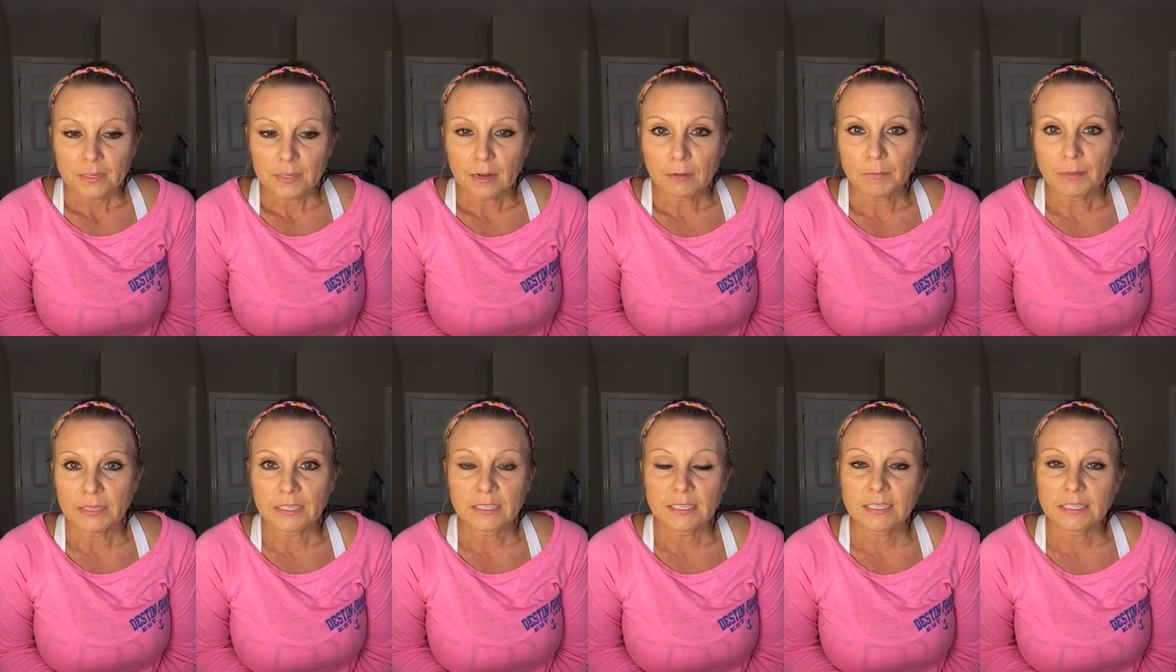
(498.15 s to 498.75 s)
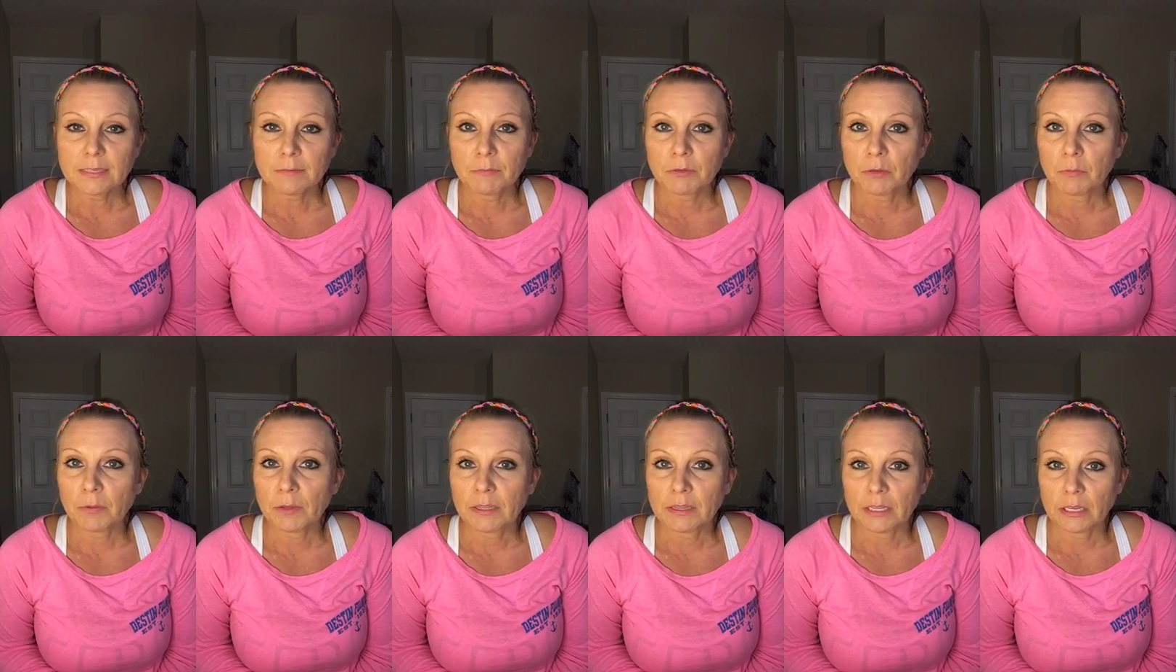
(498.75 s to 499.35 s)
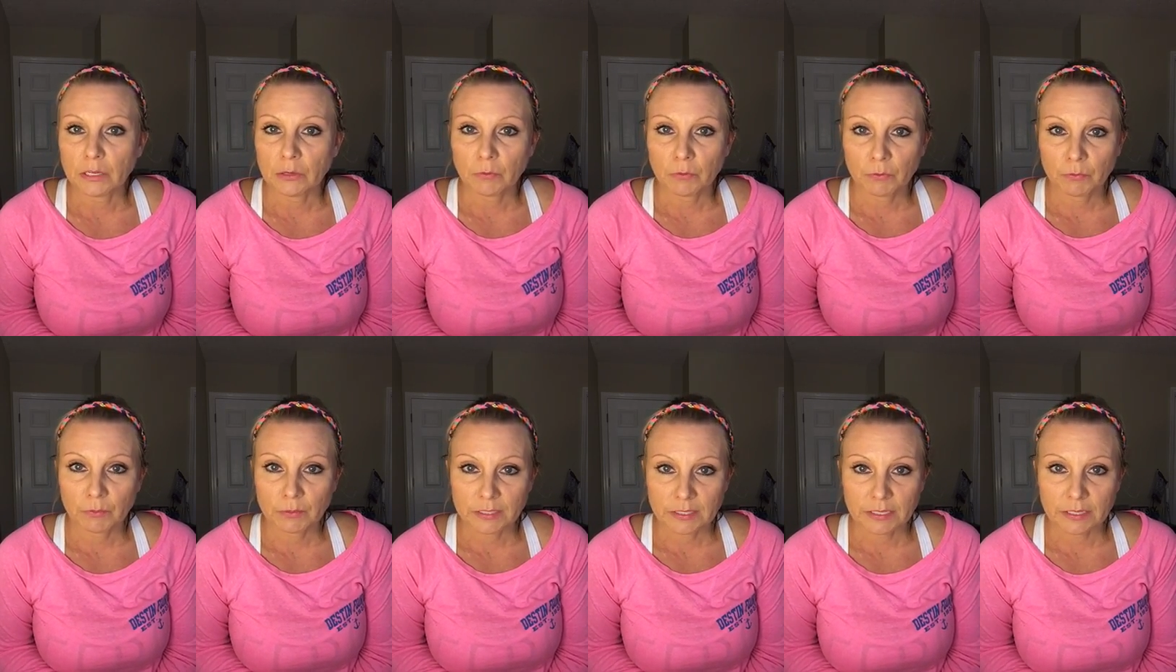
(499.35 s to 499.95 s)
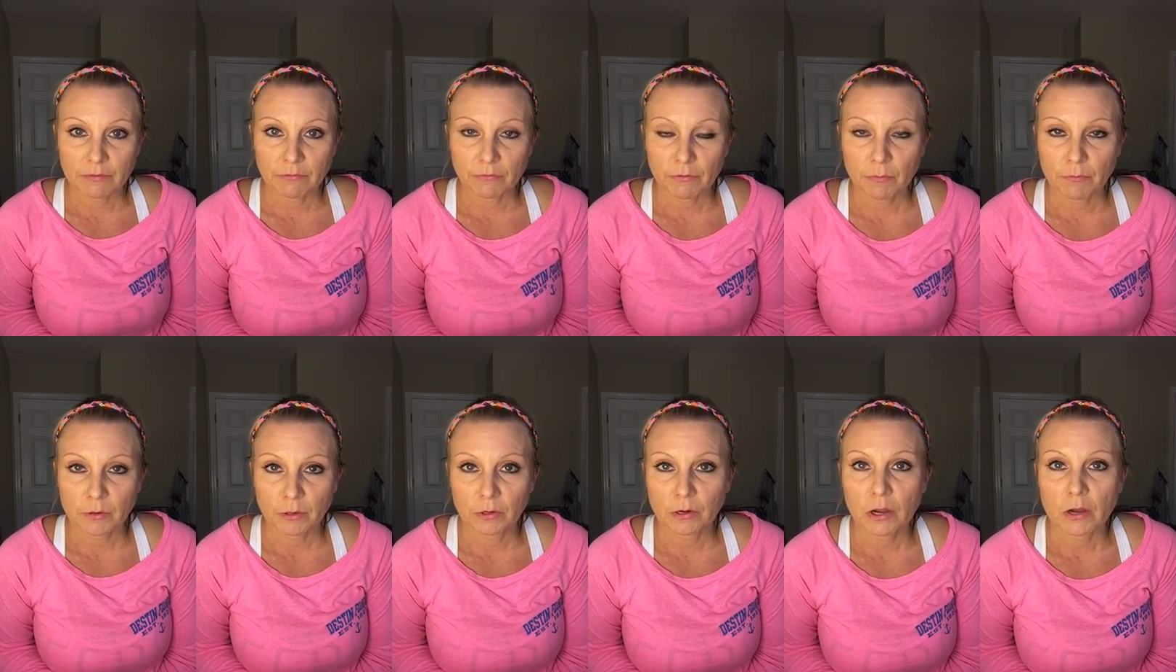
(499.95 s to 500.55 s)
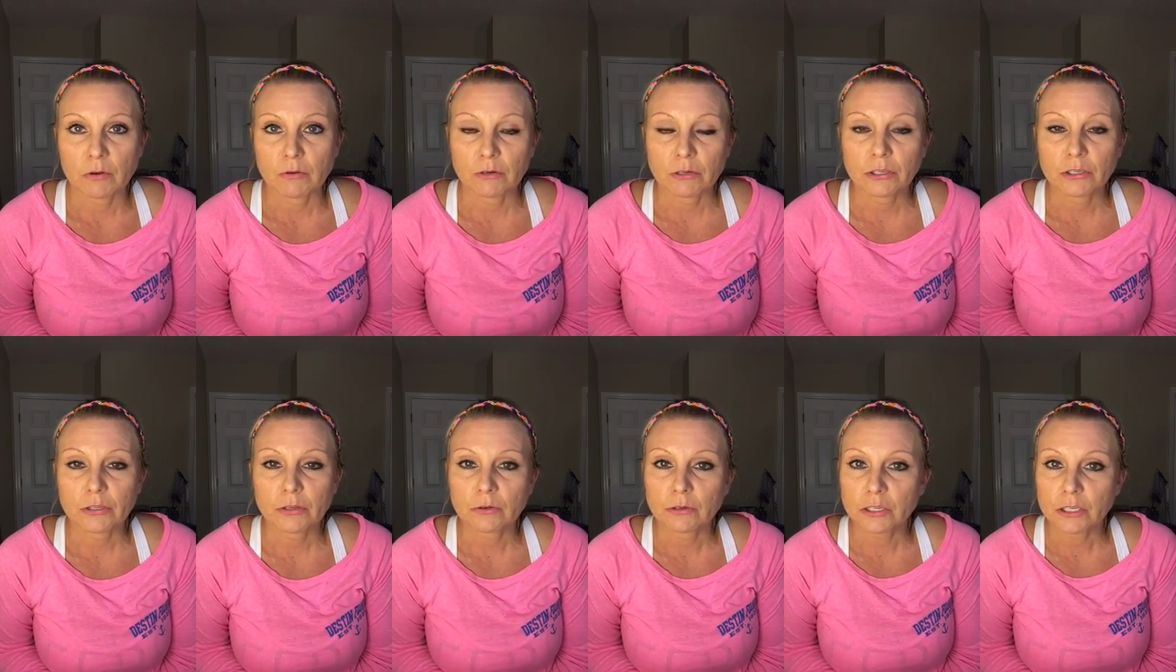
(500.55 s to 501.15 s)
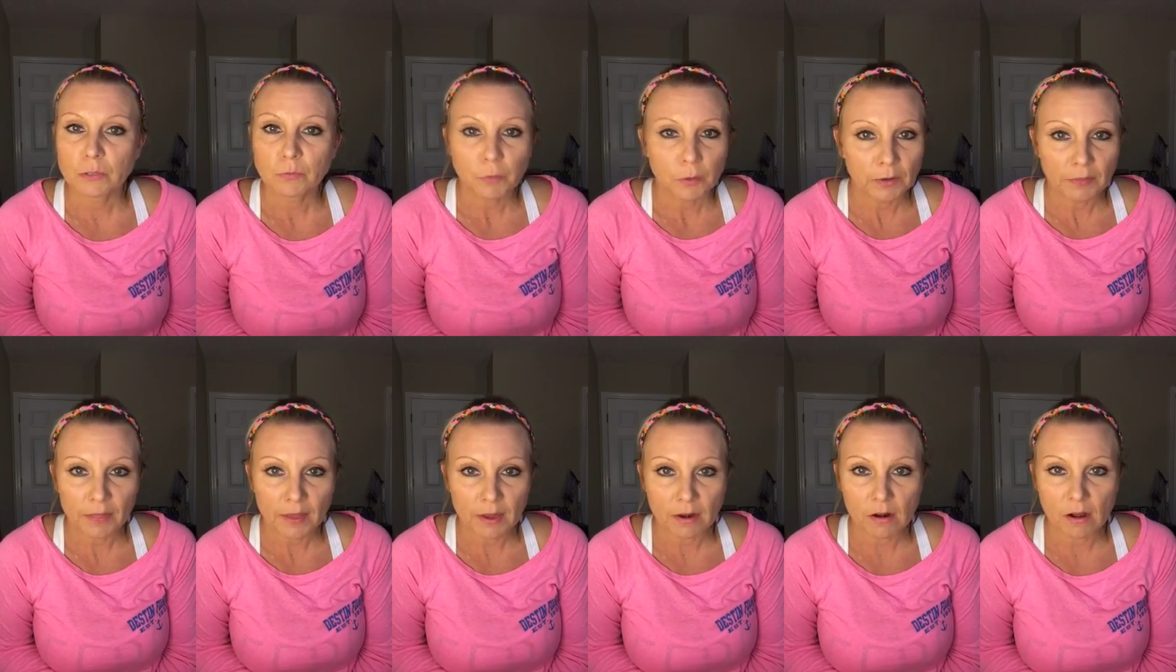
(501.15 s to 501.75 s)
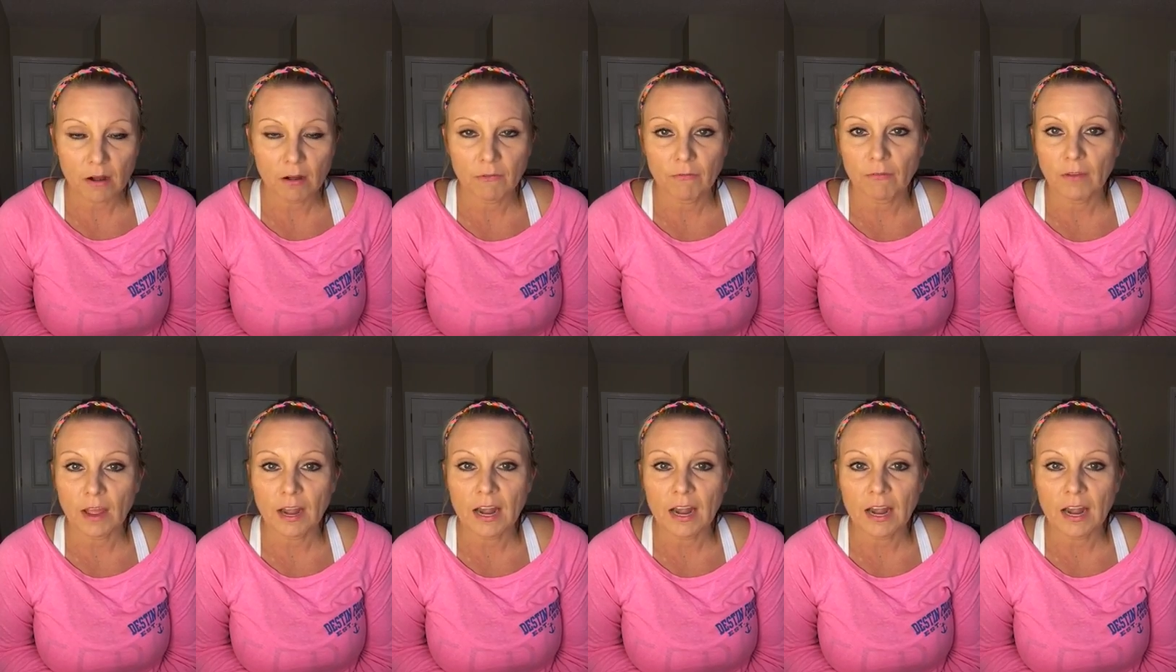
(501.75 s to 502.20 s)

um, and this is a meal plan that you would receive from your coach. So just print that off.